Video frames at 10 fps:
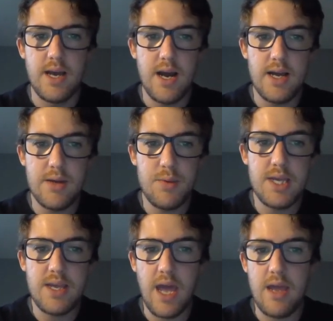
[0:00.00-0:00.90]
And then we
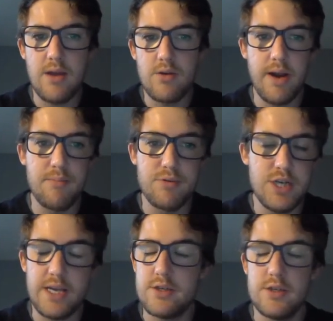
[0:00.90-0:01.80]
can create
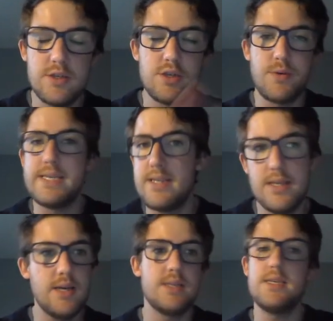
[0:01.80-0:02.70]
projections to
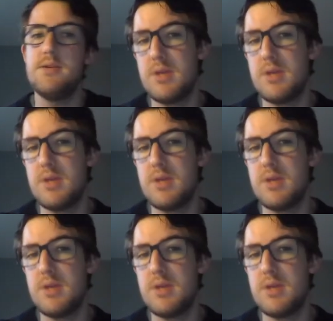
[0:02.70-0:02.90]
2030.